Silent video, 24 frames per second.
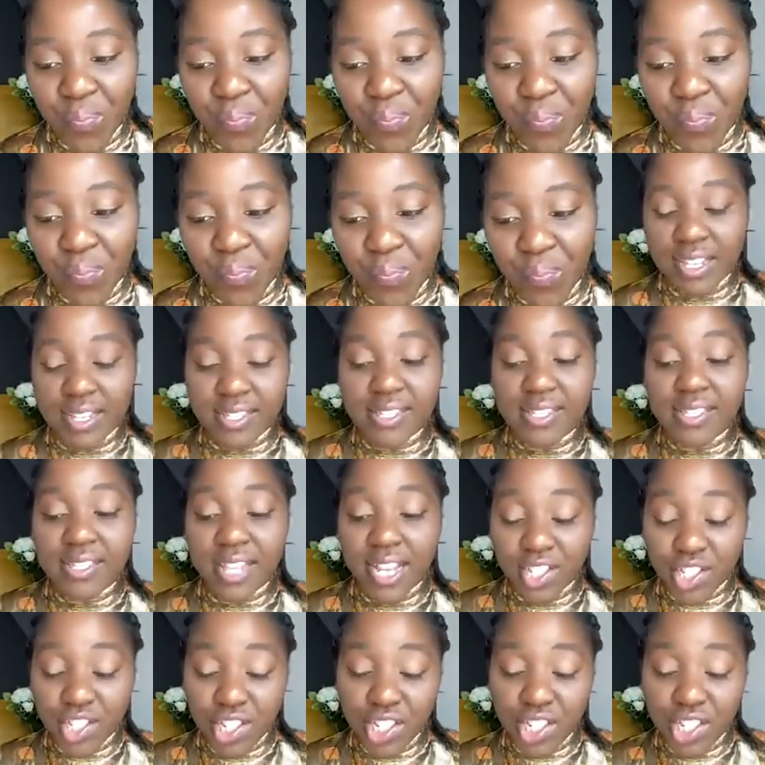it's
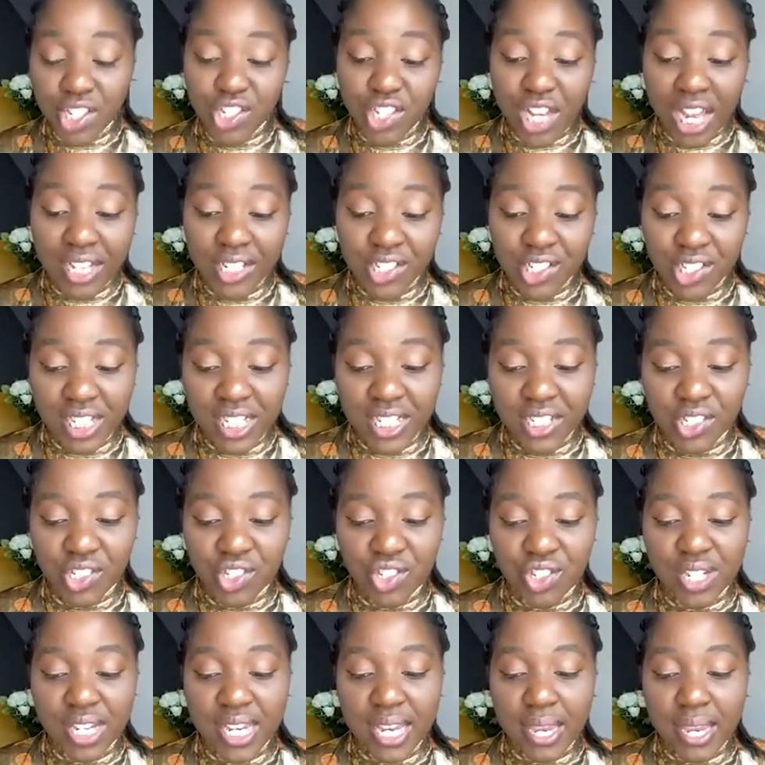such a challenging
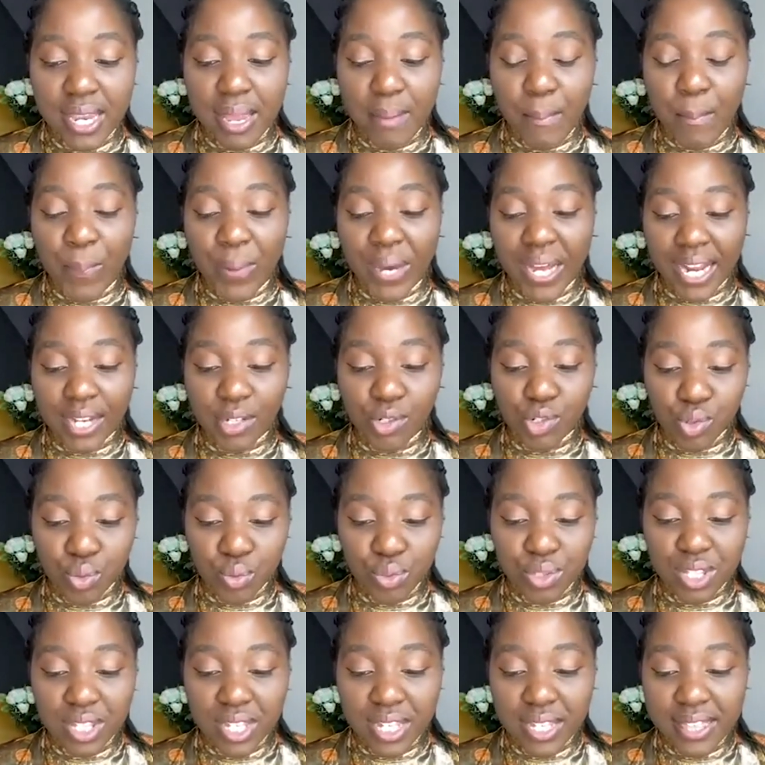industry, but I
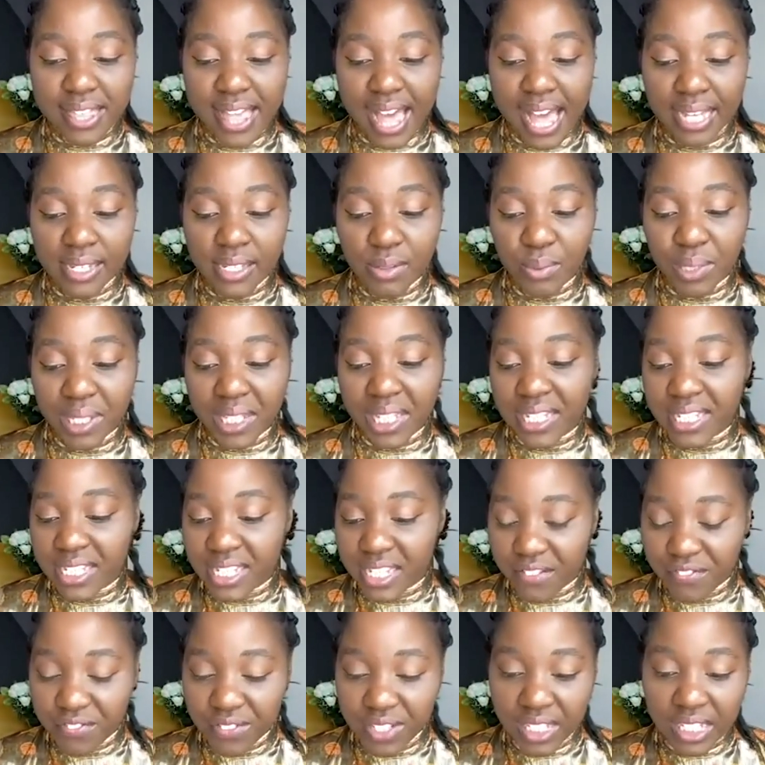do think that we can
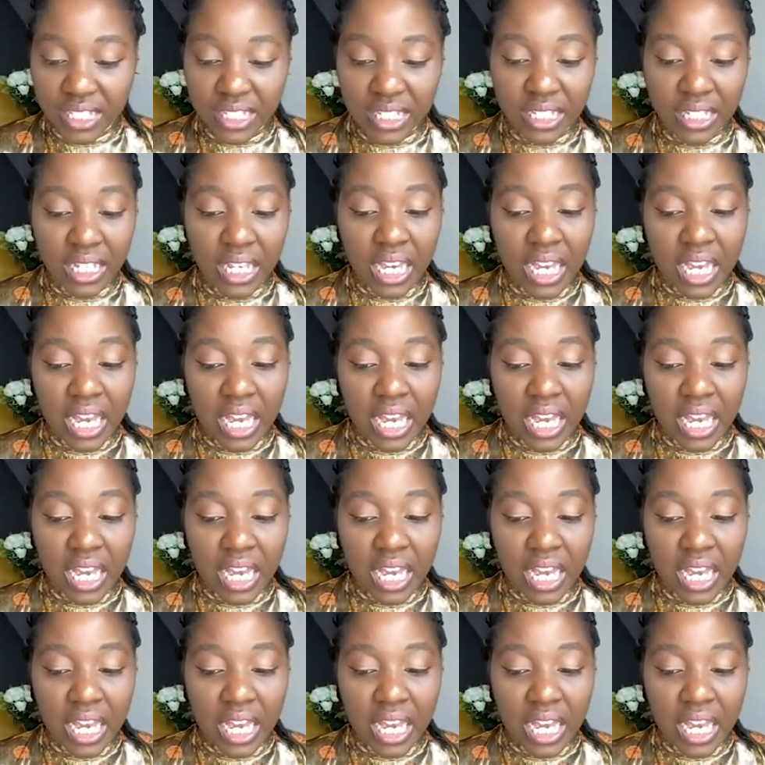definitely